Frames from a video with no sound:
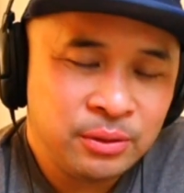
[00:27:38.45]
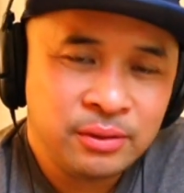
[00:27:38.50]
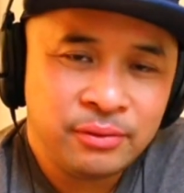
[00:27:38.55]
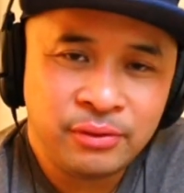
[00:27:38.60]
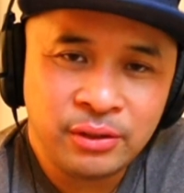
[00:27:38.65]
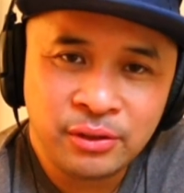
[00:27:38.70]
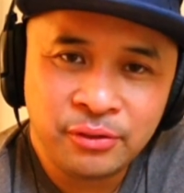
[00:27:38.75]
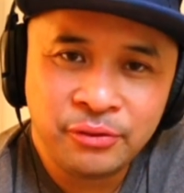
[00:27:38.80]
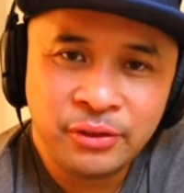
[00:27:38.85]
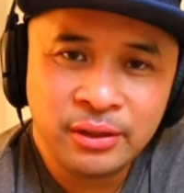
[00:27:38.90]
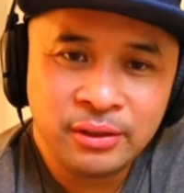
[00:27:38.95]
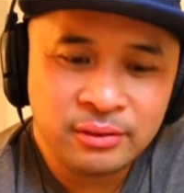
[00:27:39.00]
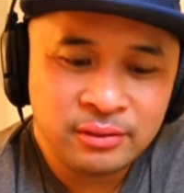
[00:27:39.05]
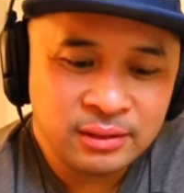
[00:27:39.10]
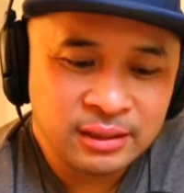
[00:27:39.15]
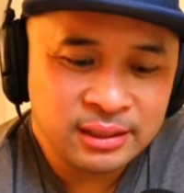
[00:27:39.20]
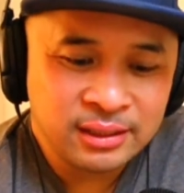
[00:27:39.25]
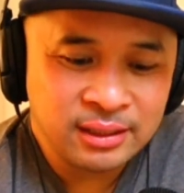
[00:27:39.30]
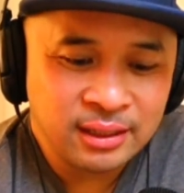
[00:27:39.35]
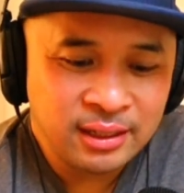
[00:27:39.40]
if you're
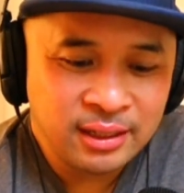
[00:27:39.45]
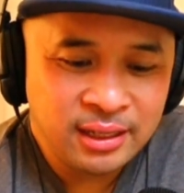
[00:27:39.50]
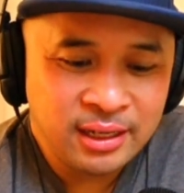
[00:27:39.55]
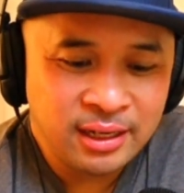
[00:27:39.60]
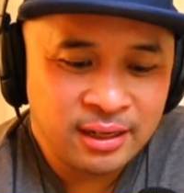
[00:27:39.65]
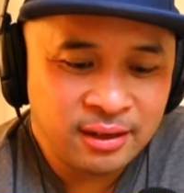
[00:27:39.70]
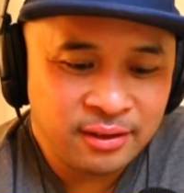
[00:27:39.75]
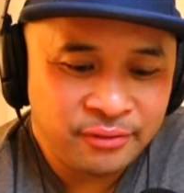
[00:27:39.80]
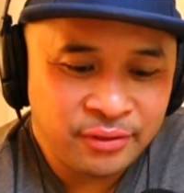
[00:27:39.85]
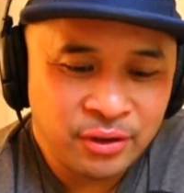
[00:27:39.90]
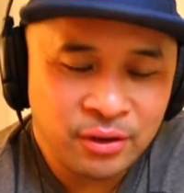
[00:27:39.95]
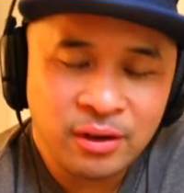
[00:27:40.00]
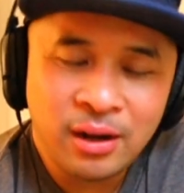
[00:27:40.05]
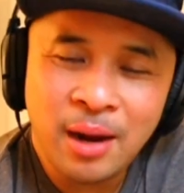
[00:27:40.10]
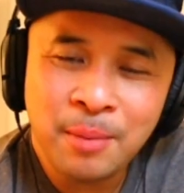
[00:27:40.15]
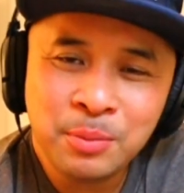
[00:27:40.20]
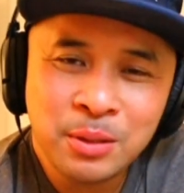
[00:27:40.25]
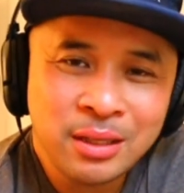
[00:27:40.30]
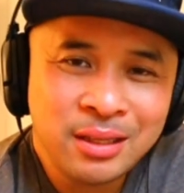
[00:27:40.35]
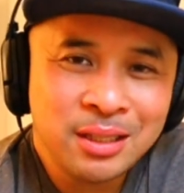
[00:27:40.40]
listening here, if you're
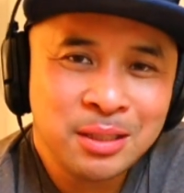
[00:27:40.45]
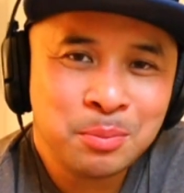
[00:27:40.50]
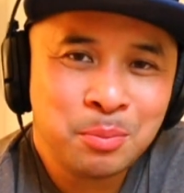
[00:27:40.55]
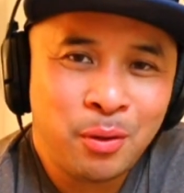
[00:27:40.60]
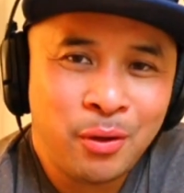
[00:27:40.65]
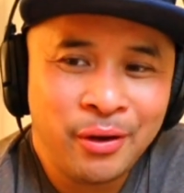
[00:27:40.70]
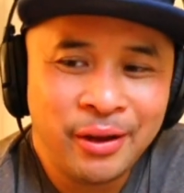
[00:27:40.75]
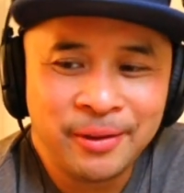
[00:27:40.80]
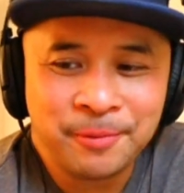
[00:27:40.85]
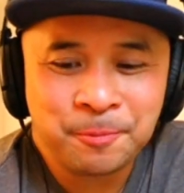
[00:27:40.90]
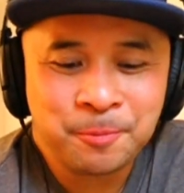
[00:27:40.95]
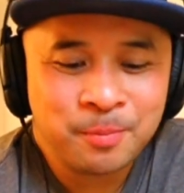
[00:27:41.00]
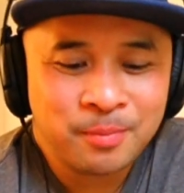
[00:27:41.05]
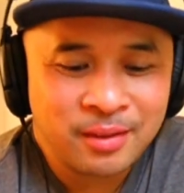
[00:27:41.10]
up to this point,